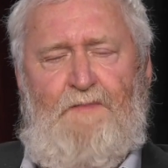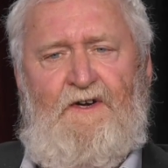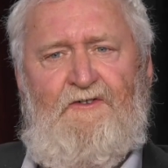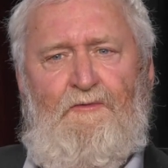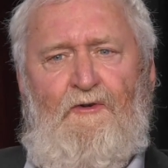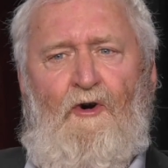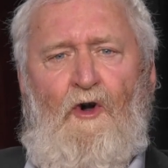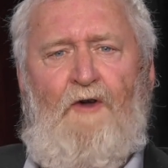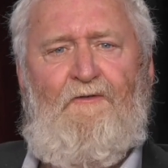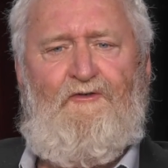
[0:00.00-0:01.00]
because there were a
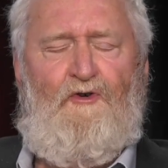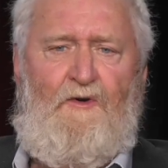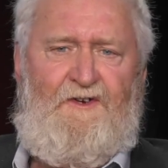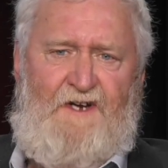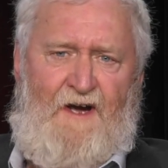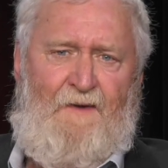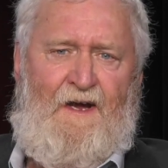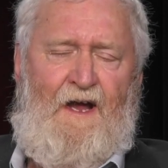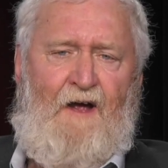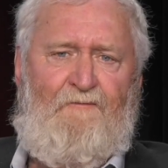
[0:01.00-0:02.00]
lot of stories
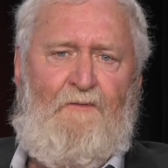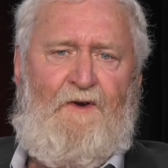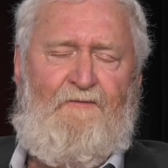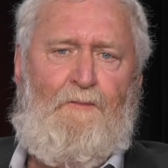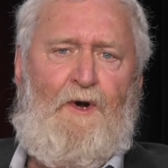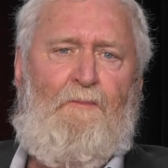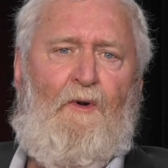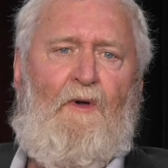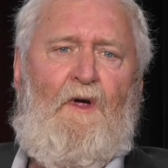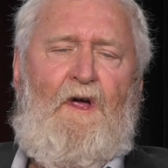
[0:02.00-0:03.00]
coming out from different people